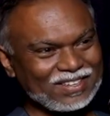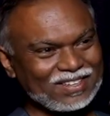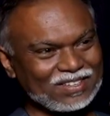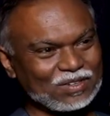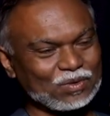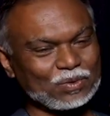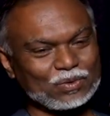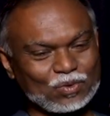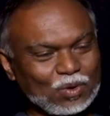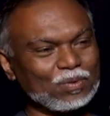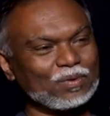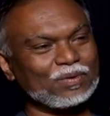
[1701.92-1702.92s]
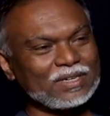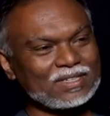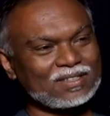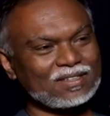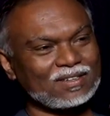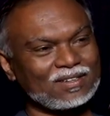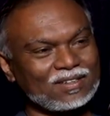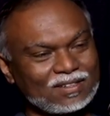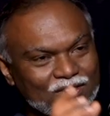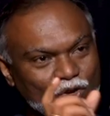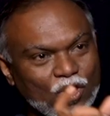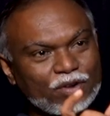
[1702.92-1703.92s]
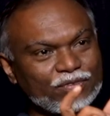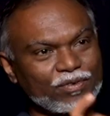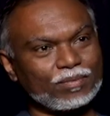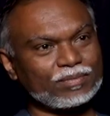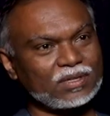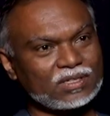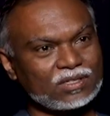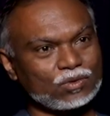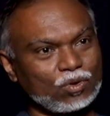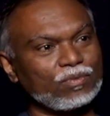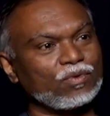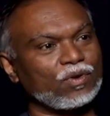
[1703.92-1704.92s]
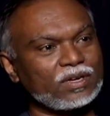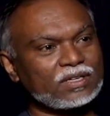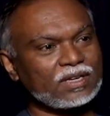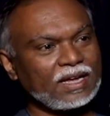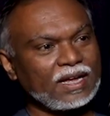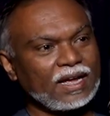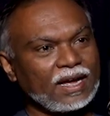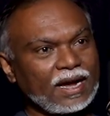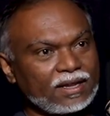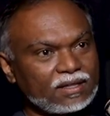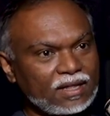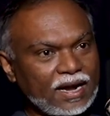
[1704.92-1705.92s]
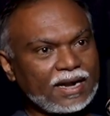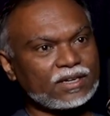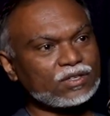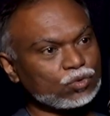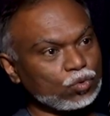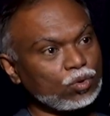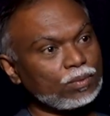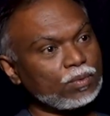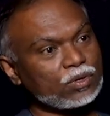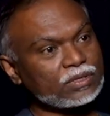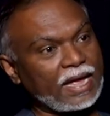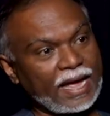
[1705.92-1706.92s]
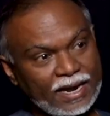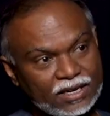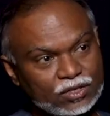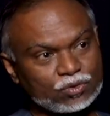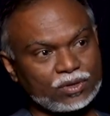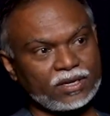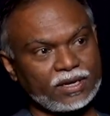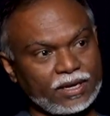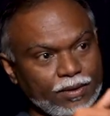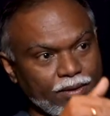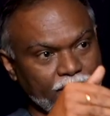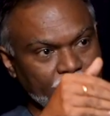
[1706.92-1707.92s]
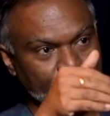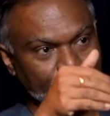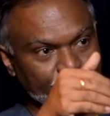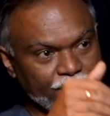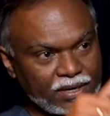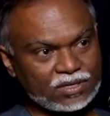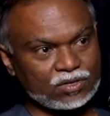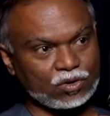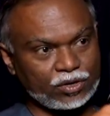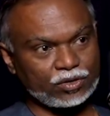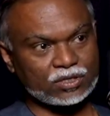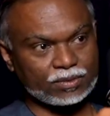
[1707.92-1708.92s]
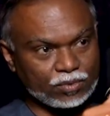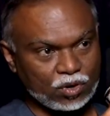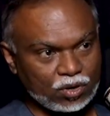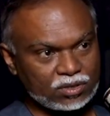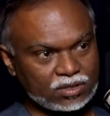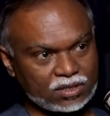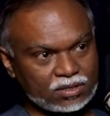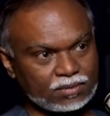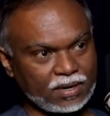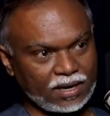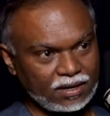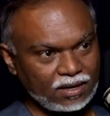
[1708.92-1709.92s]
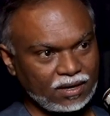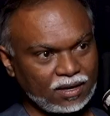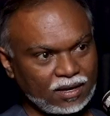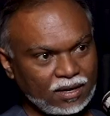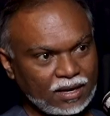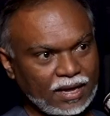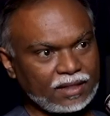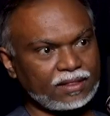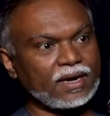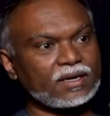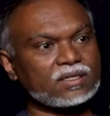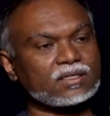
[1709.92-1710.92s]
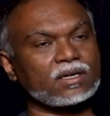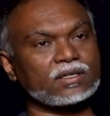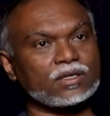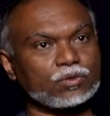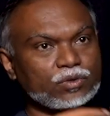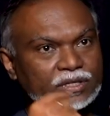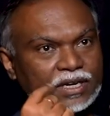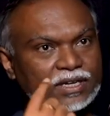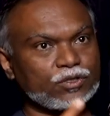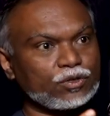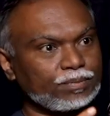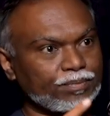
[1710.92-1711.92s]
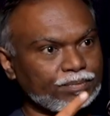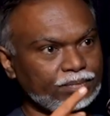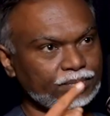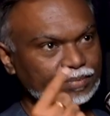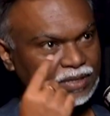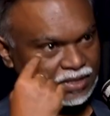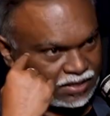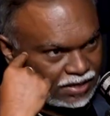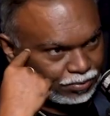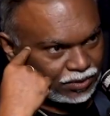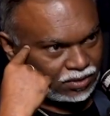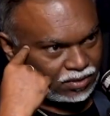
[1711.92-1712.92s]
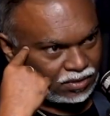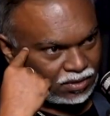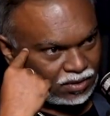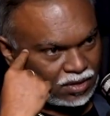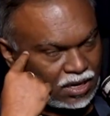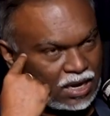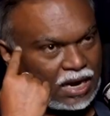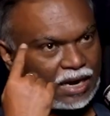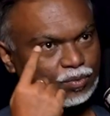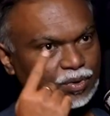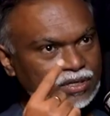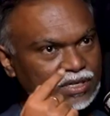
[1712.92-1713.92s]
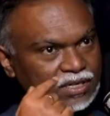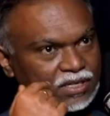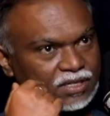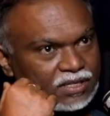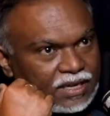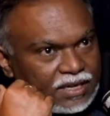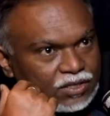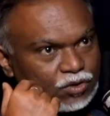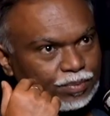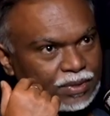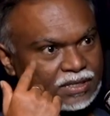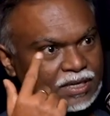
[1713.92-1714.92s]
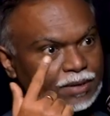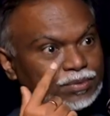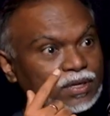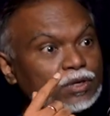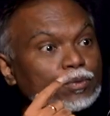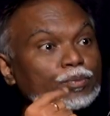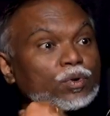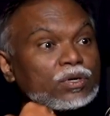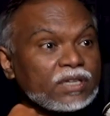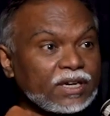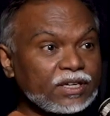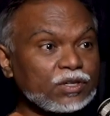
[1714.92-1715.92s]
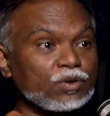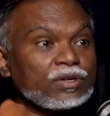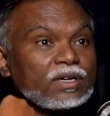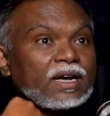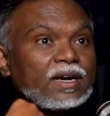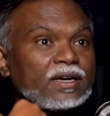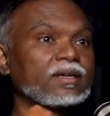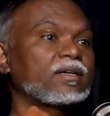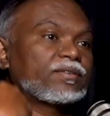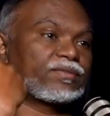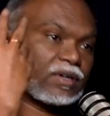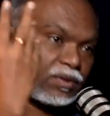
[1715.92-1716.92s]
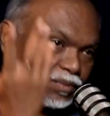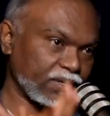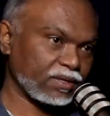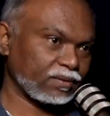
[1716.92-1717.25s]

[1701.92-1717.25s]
So Solvo is the short form of the soul voice. And that soul voice actually impressed on your subconscious mind. And that started to change your perception. And once it is changed your perception, you project your reality in a different way.